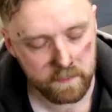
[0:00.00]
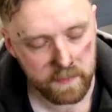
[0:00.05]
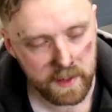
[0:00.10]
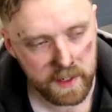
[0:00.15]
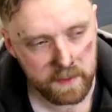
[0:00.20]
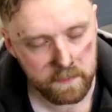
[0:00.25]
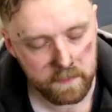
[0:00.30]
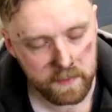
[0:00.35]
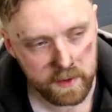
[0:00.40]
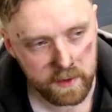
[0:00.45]

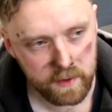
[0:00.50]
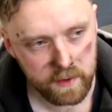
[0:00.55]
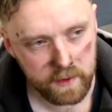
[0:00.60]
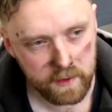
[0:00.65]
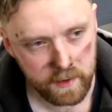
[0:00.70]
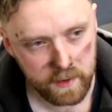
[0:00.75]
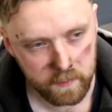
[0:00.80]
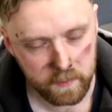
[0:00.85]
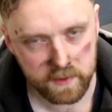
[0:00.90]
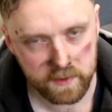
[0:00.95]

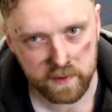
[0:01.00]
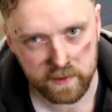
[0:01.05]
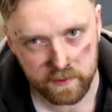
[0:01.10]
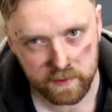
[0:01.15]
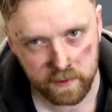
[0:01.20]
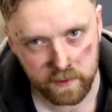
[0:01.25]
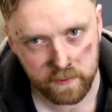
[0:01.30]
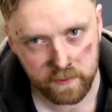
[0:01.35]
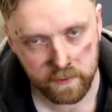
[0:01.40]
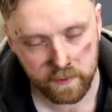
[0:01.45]
maybe it was a
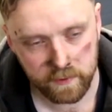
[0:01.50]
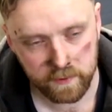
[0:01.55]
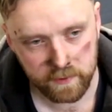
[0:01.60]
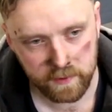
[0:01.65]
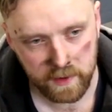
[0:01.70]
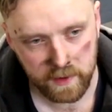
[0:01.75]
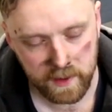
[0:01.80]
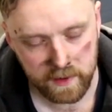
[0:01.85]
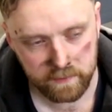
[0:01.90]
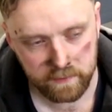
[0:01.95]

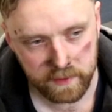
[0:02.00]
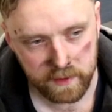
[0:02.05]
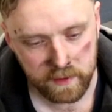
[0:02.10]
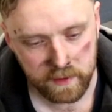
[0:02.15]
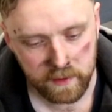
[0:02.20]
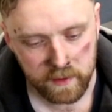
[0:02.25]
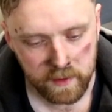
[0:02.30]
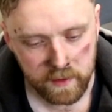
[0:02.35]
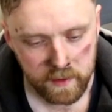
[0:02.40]
Söderfors anvil.